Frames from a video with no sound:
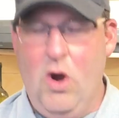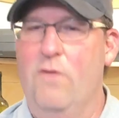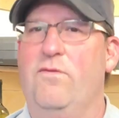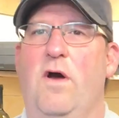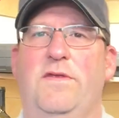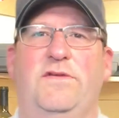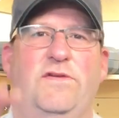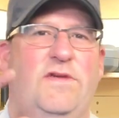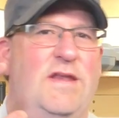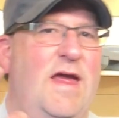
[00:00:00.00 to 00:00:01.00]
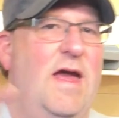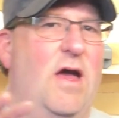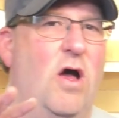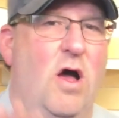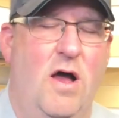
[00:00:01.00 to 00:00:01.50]
Overall, this is an
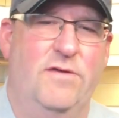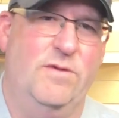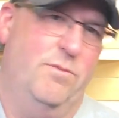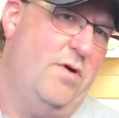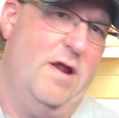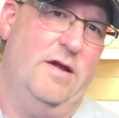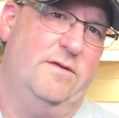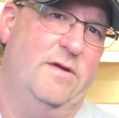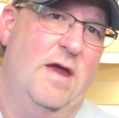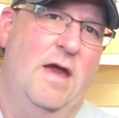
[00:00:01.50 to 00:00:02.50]
awesome product.